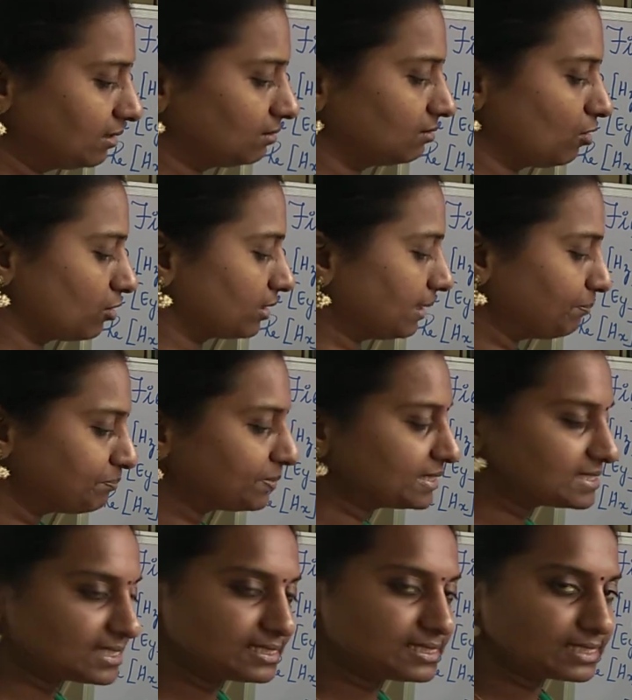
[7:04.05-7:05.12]
or
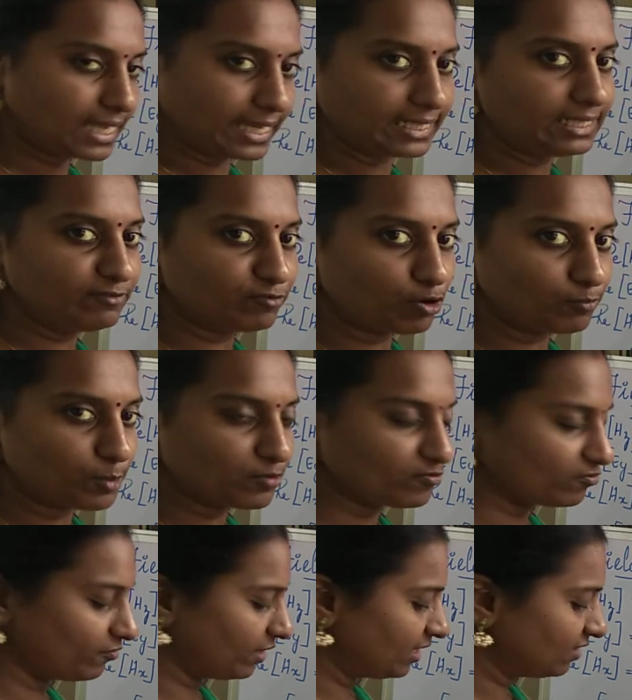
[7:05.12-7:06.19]
represent any form
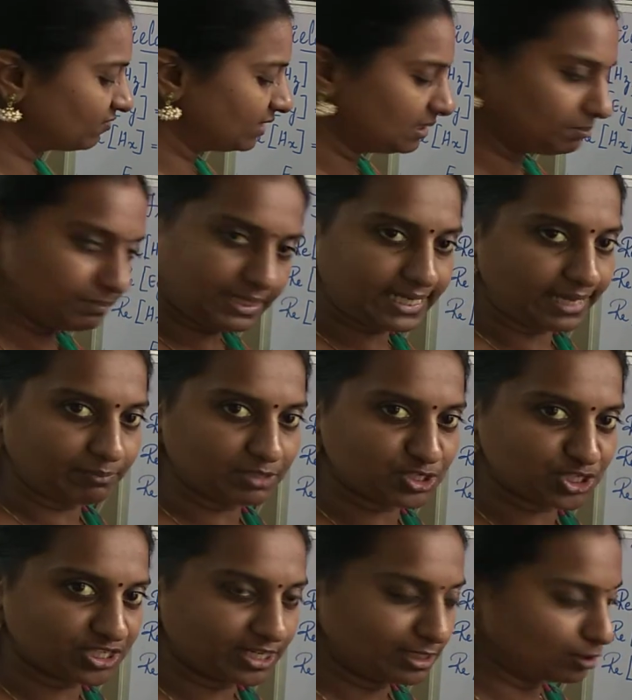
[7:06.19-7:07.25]
of wave in B
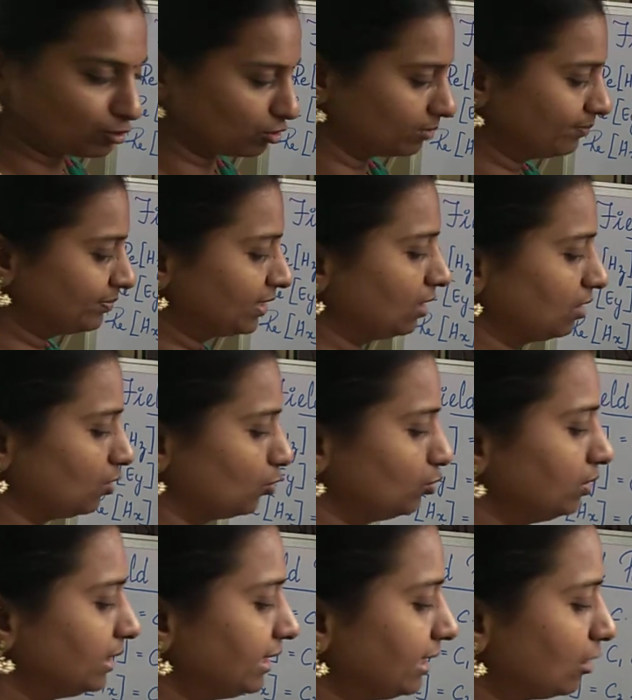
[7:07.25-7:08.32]
dimension at all.
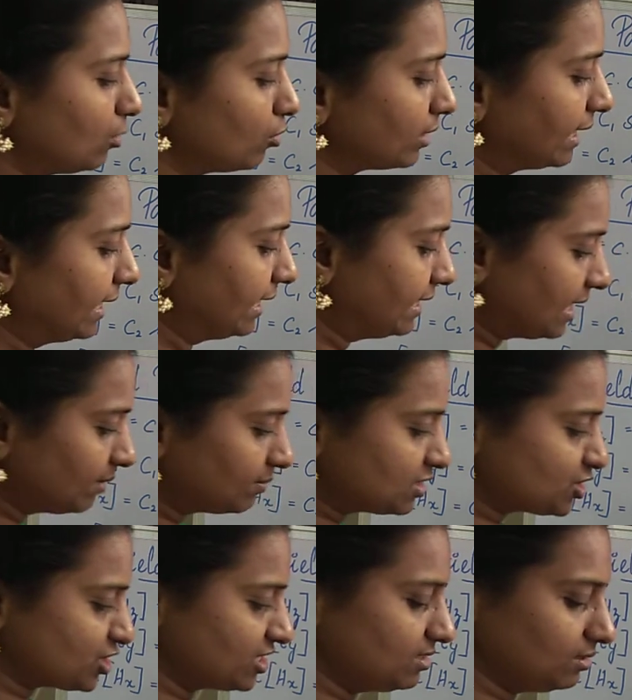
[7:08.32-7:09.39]
Only along A
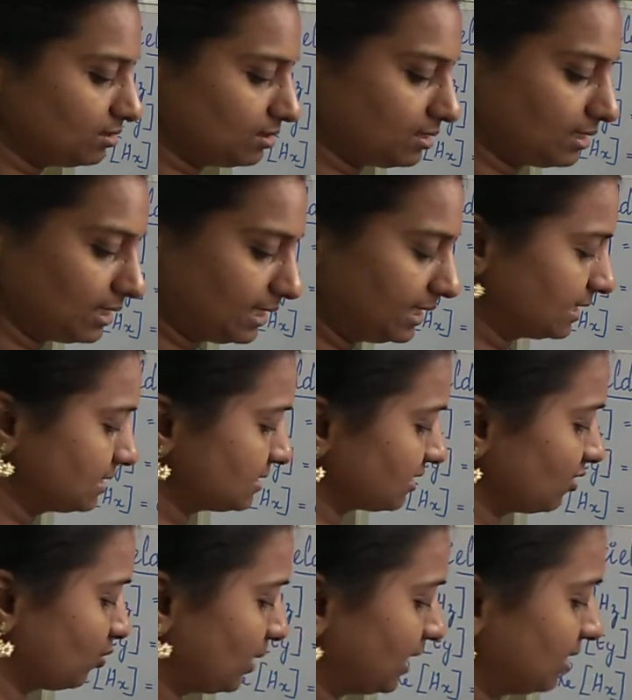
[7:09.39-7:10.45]
dimension it is
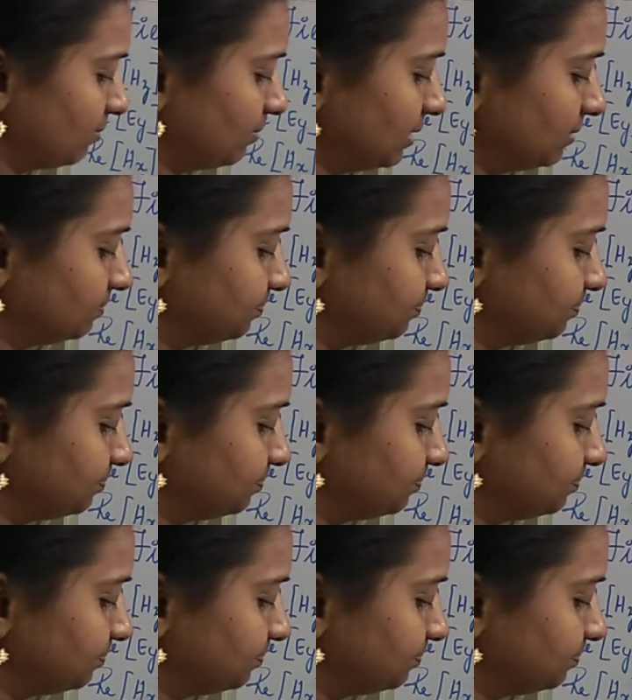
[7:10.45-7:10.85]
available.